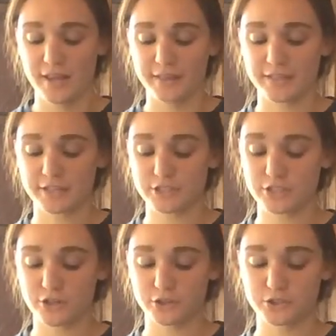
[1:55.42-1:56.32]
that
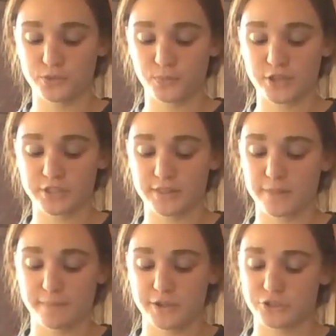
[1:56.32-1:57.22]
starts with
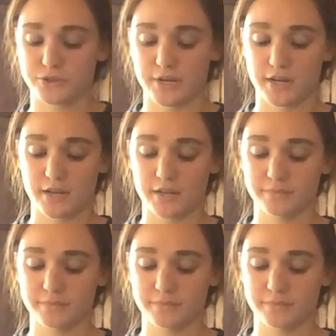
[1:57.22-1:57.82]
the measuring.